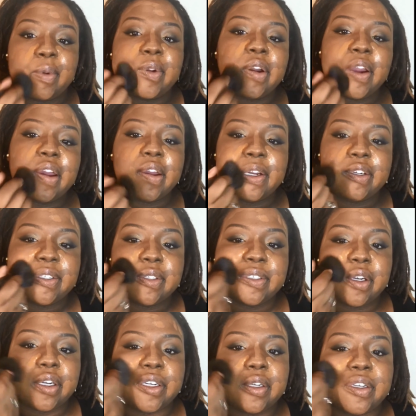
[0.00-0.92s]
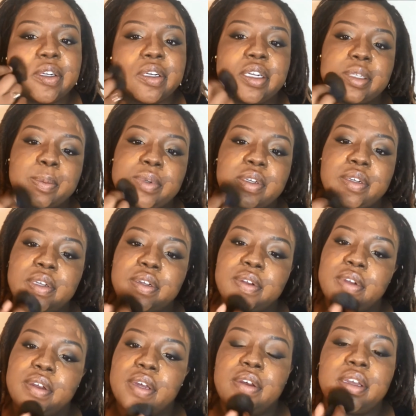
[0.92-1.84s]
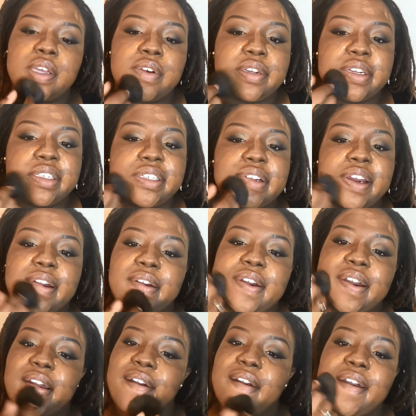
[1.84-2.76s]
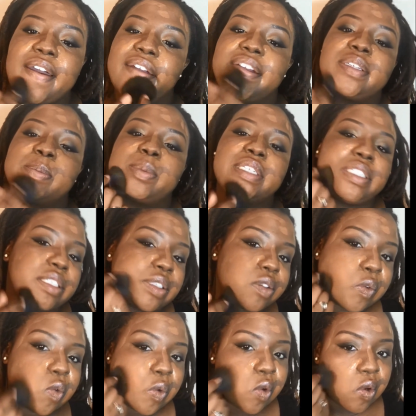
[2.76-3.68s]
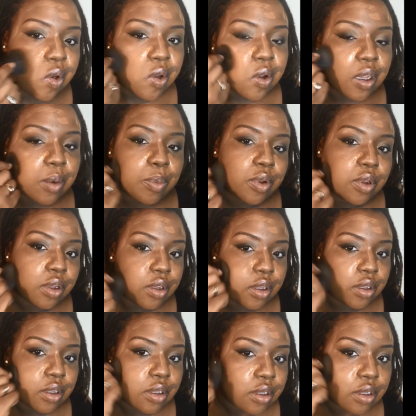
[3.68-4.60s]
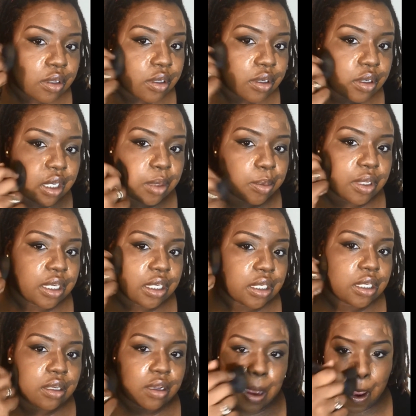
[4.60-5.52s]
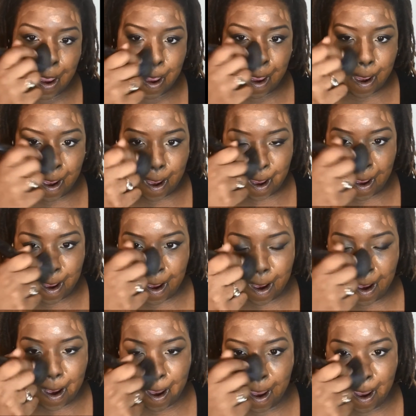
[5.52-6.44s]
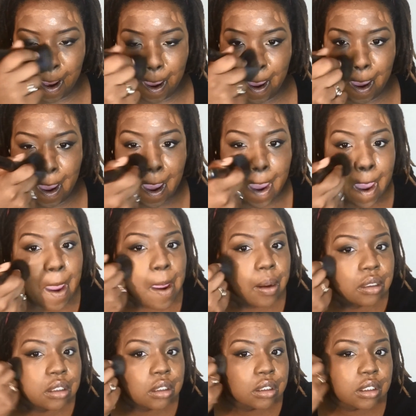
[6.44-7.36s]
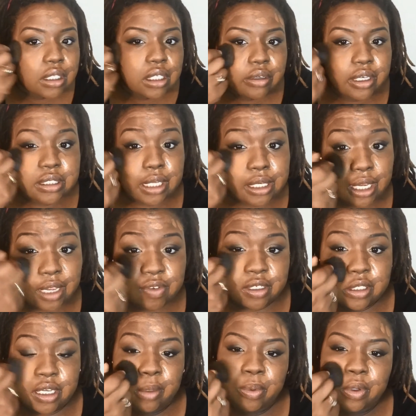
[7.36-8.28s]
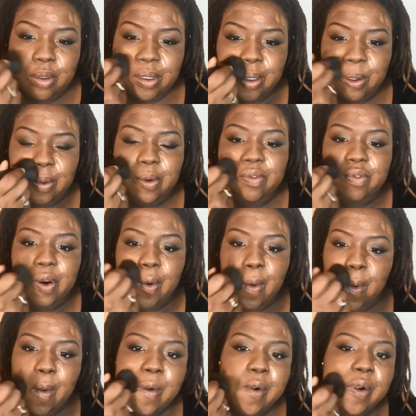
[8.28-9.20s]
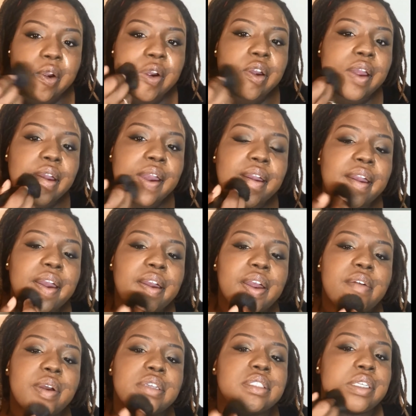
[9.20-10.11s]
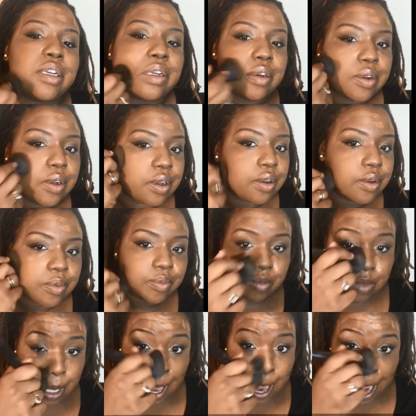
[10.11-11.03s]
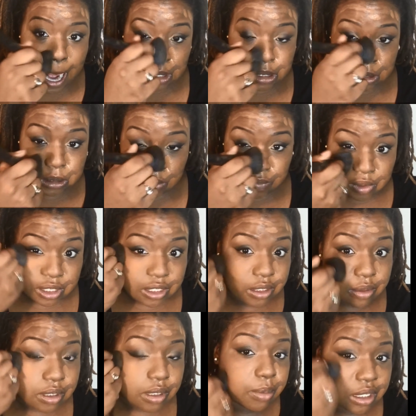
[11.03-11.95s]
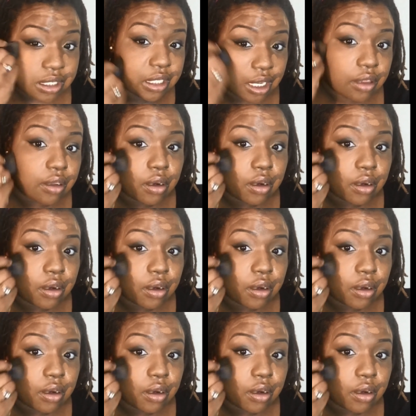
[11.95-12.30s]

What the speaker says: face, focusing on the areas that need the most coverage. Then I just blend it out with this e.l.f. powder brush, and I kind of stipple and pull the color around as I blend it out.